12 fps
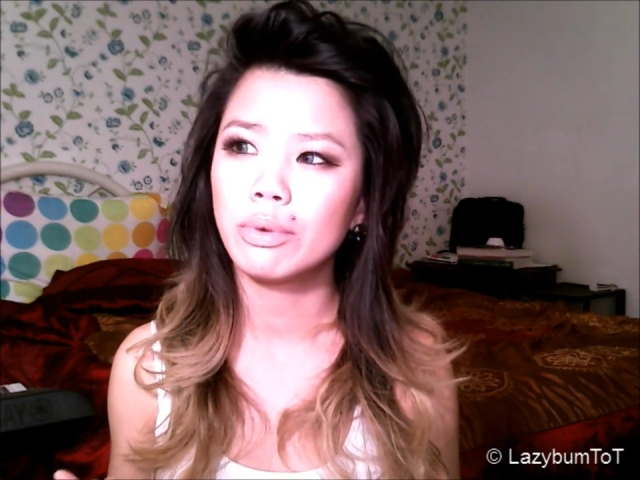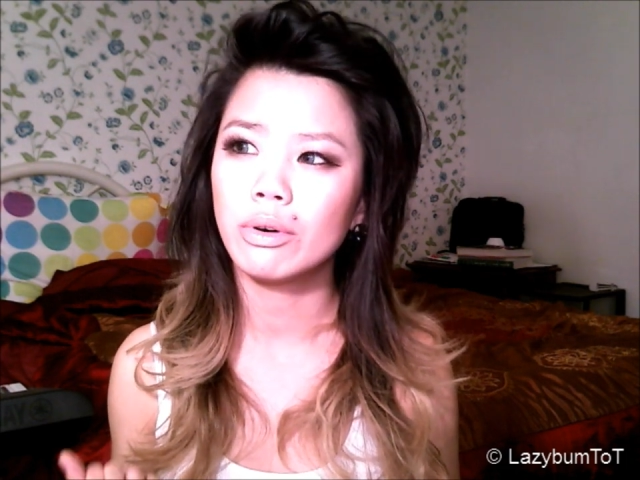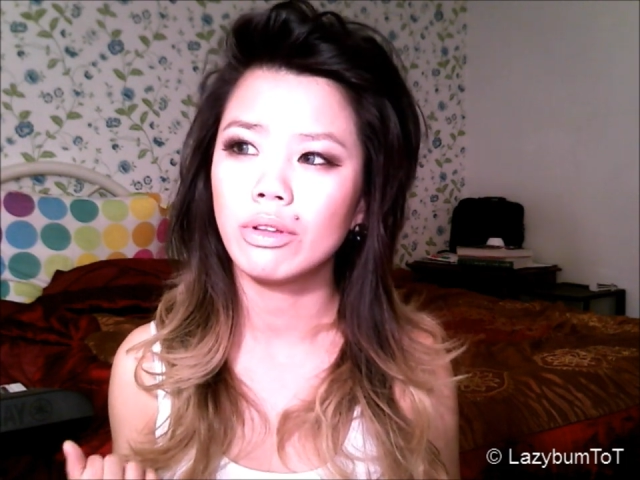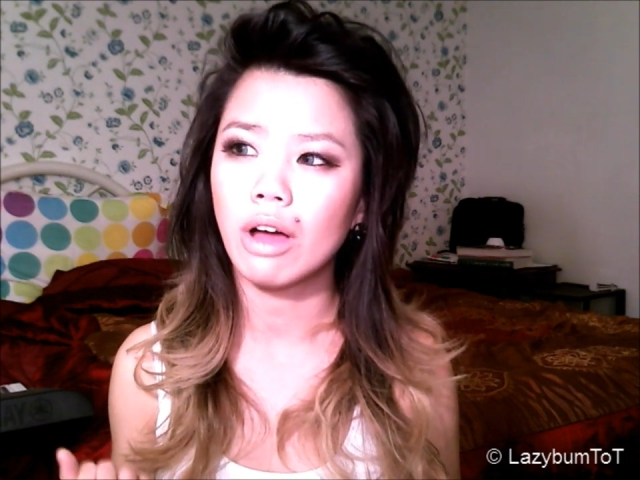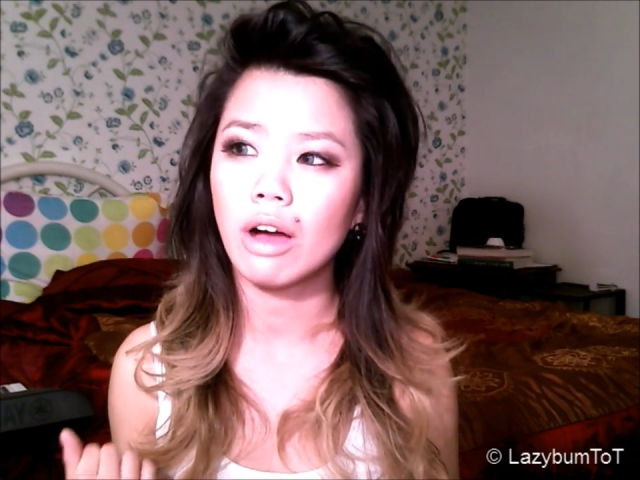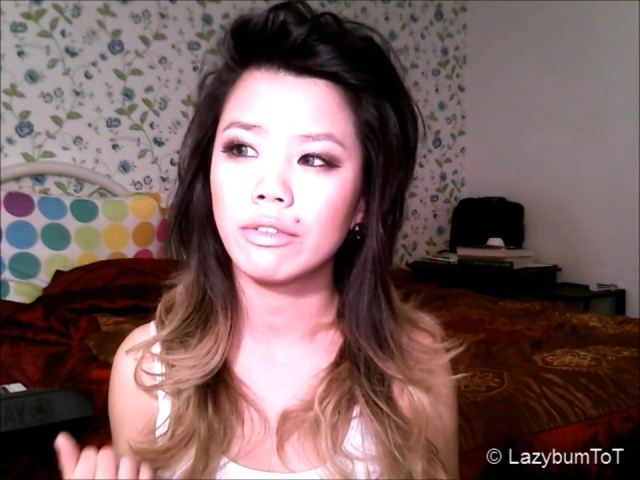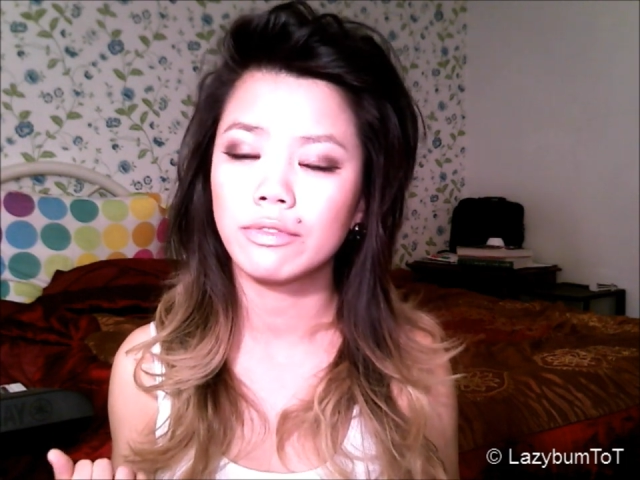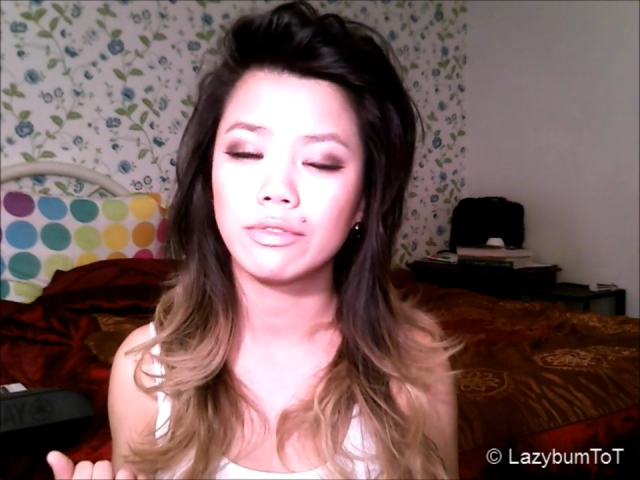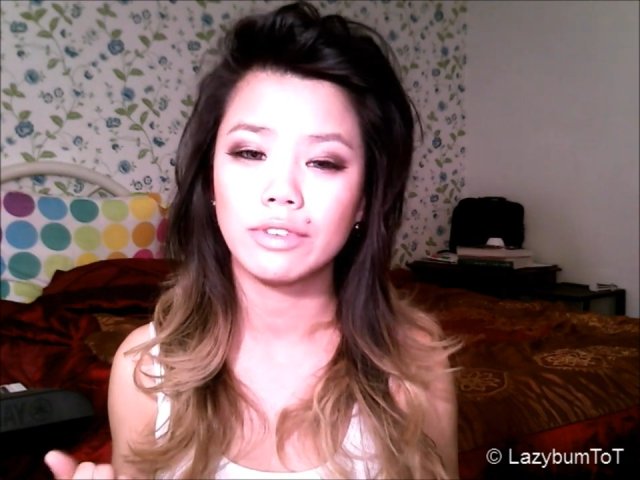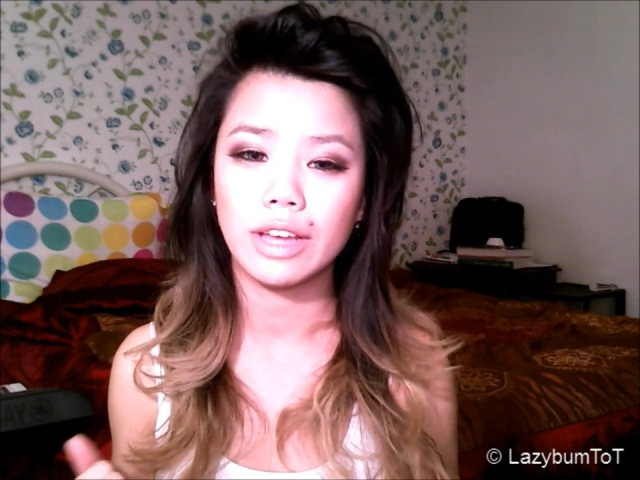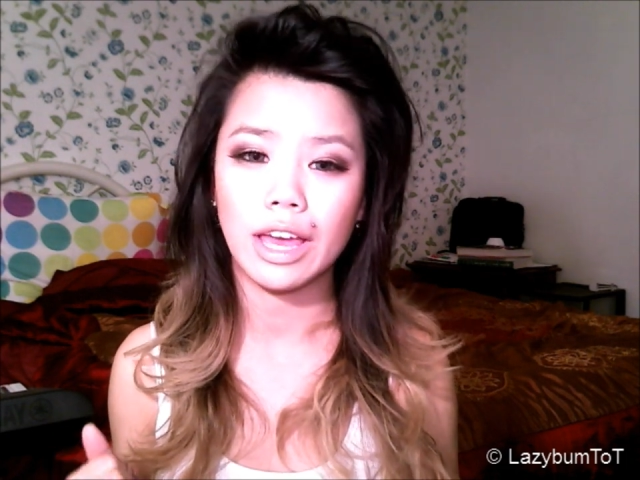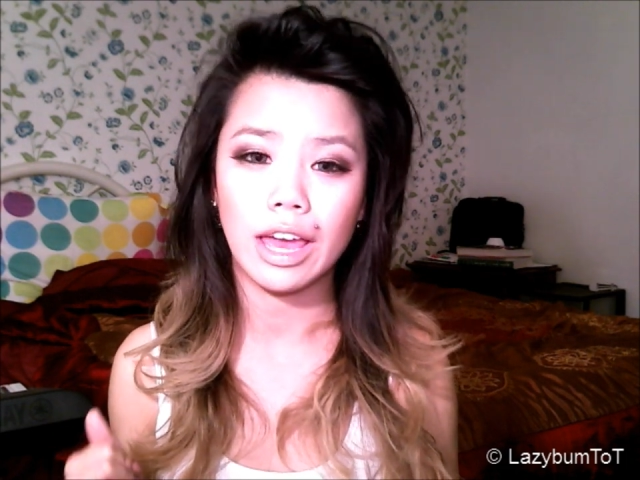
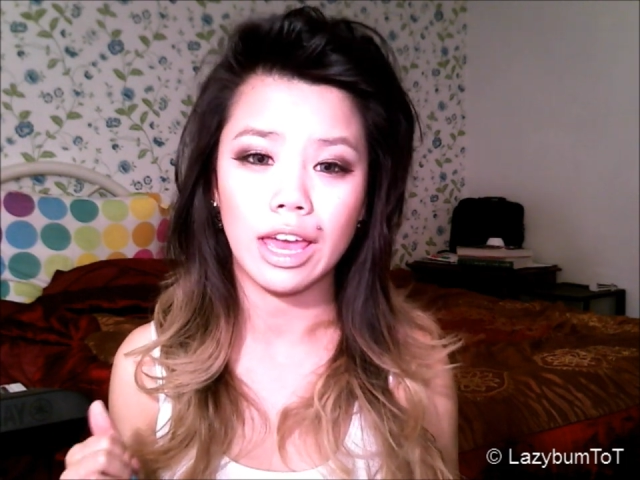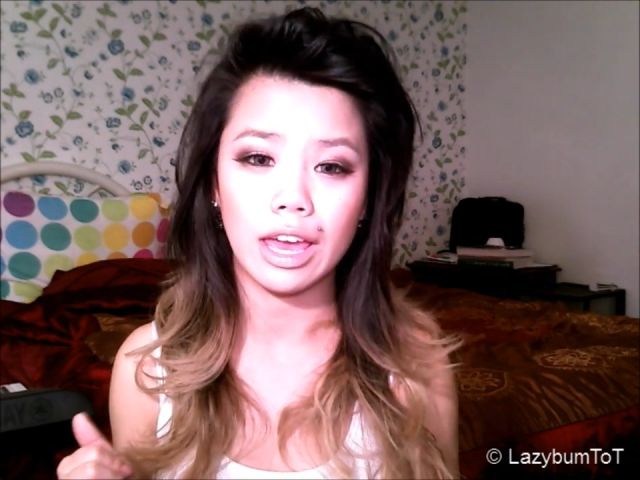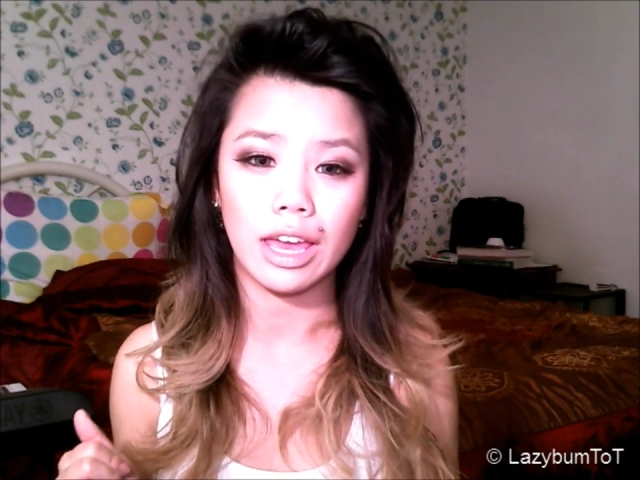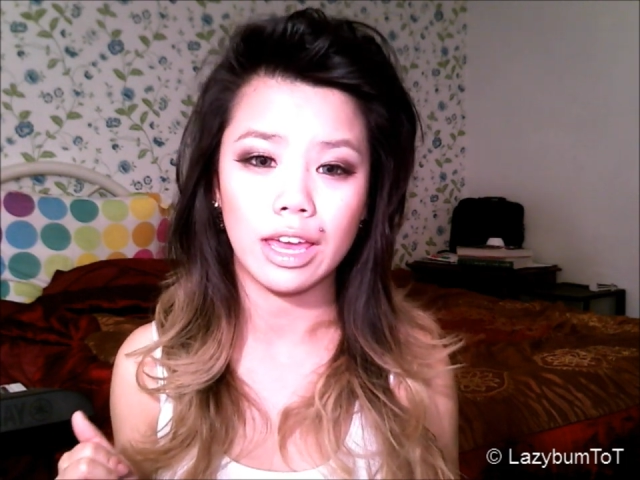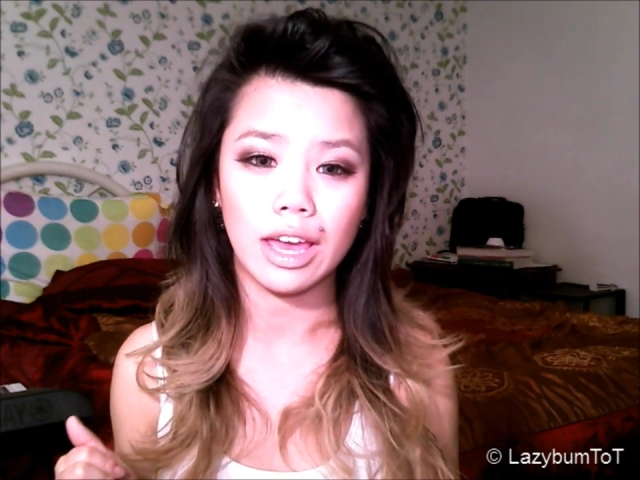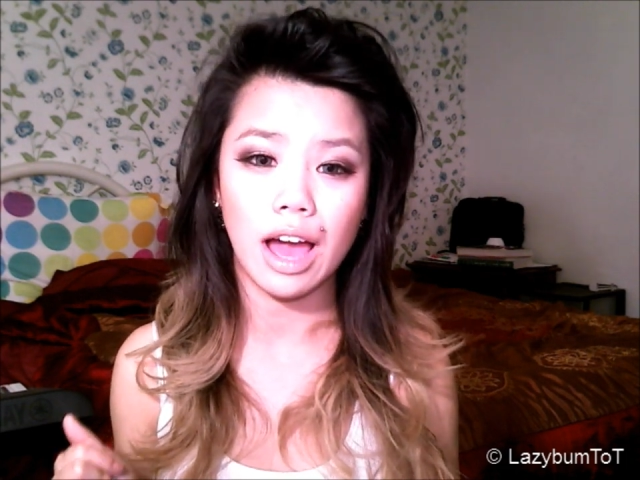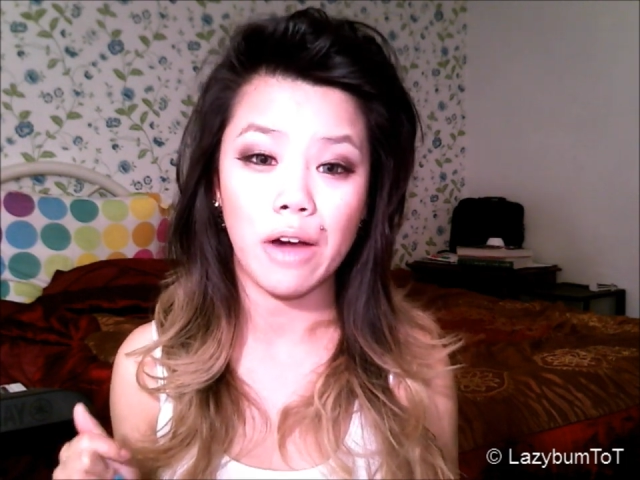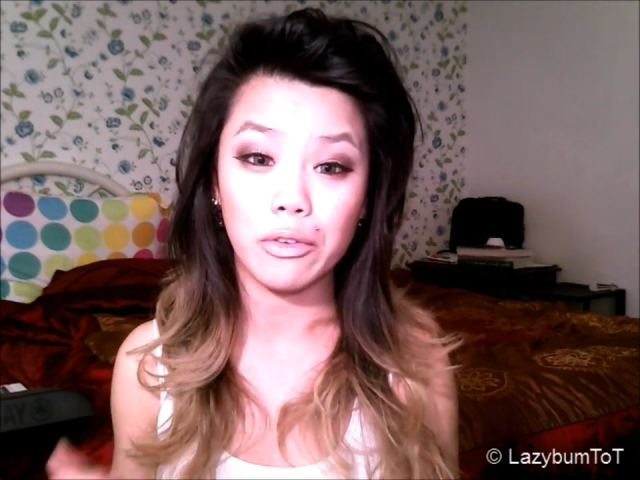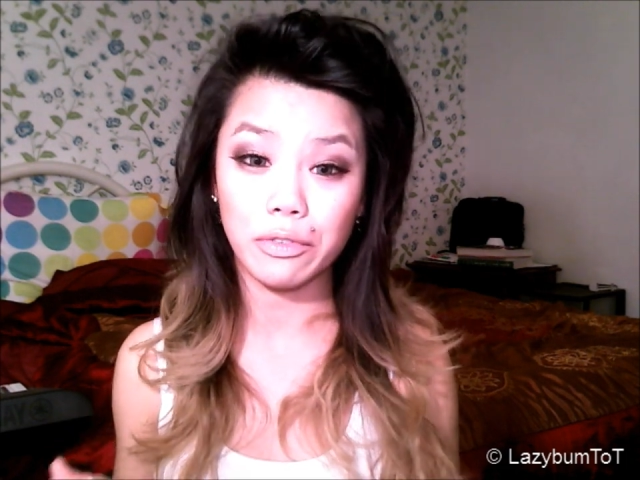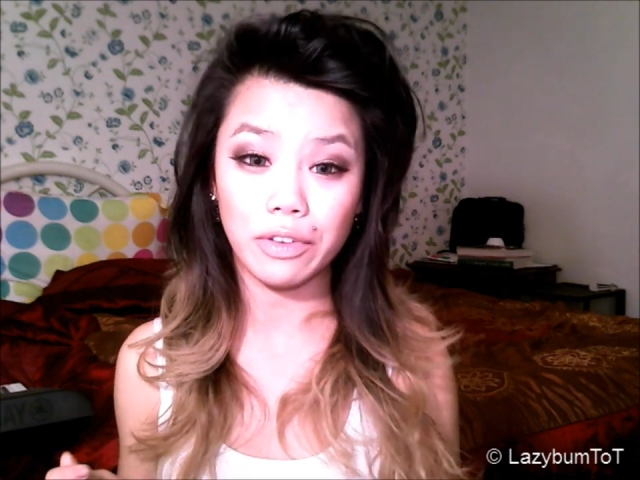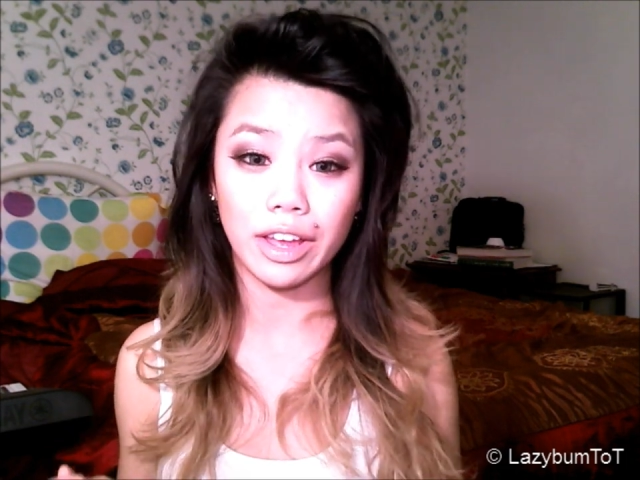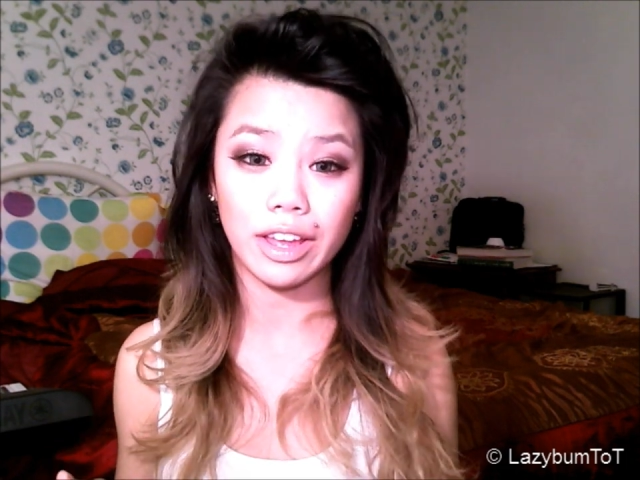off a
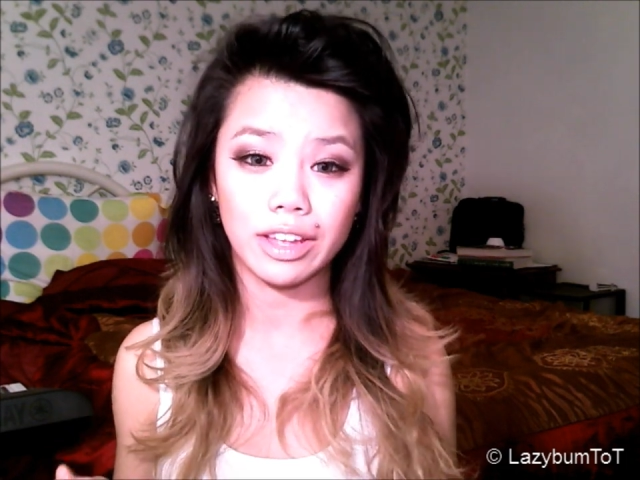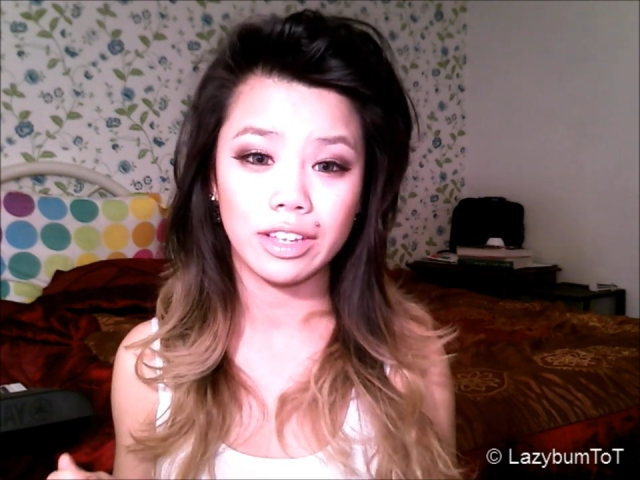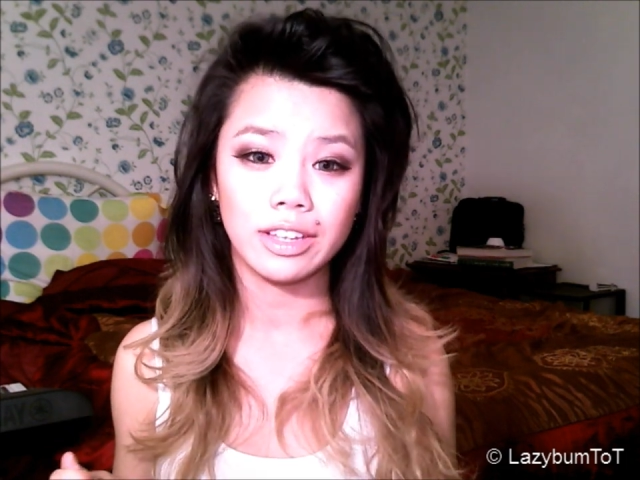outfit